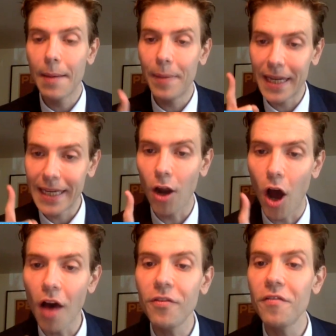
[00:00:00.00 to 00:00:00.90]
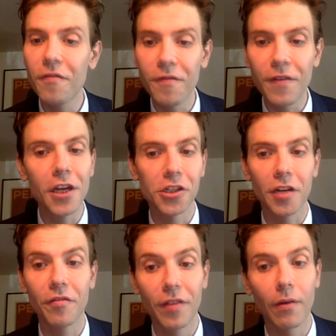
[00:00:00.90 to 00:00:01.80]
but it can often finish it
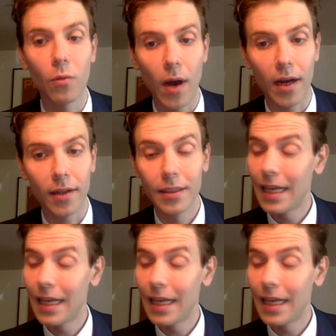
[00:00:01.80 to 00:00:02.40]
very well.